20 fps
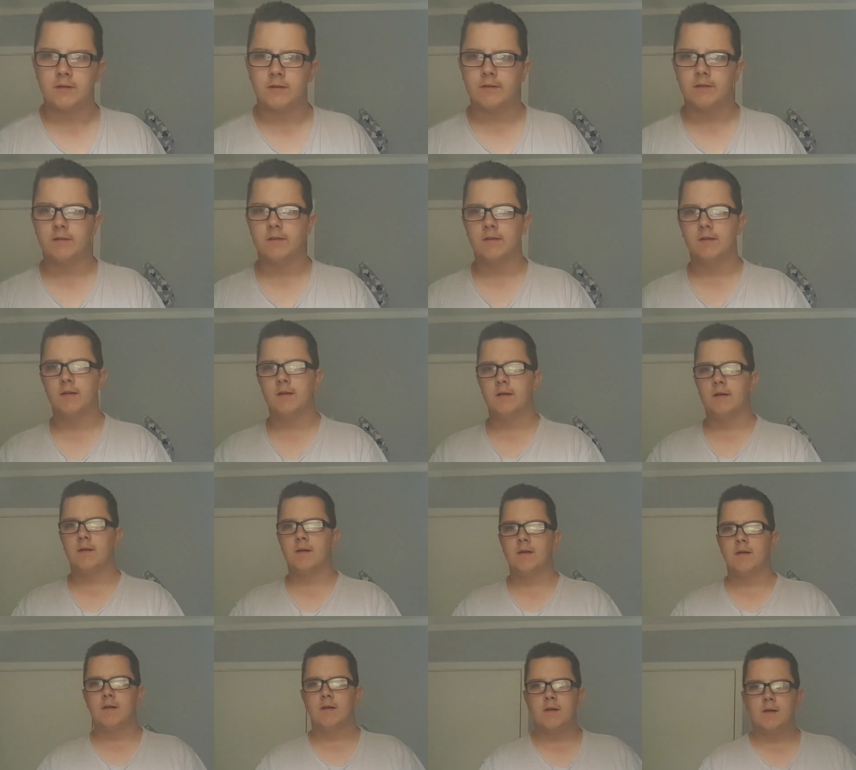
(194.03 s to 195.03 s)

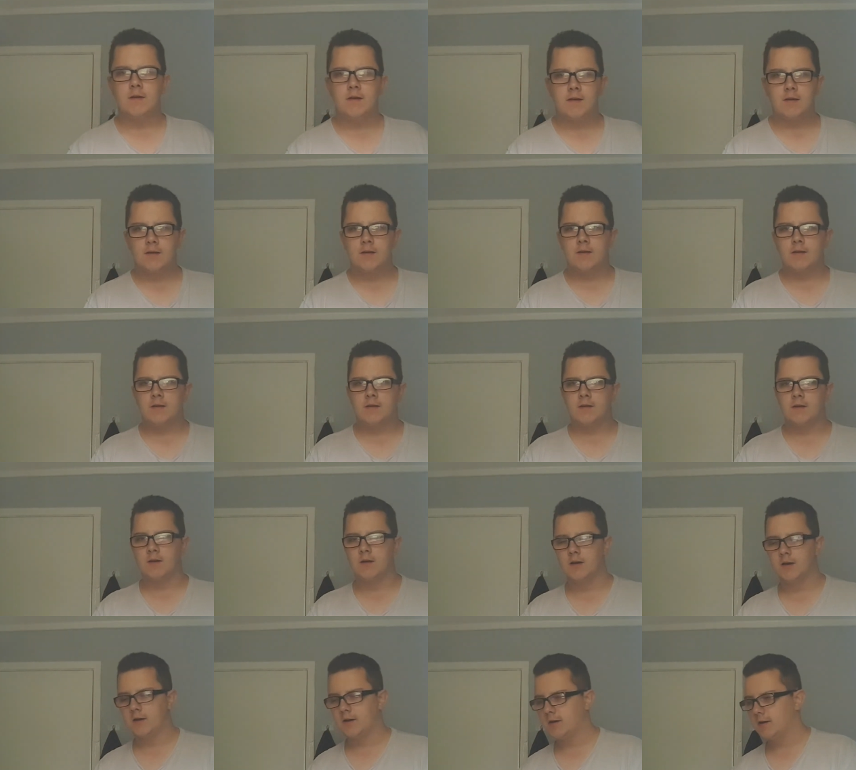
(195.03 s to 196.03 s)

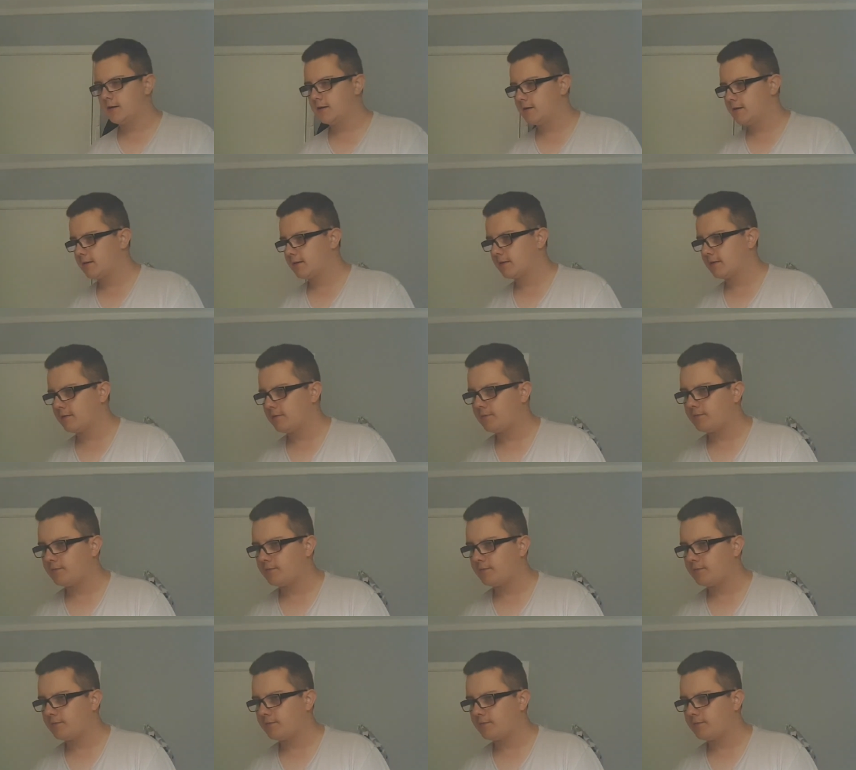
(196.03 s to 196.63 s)
Nothing is said.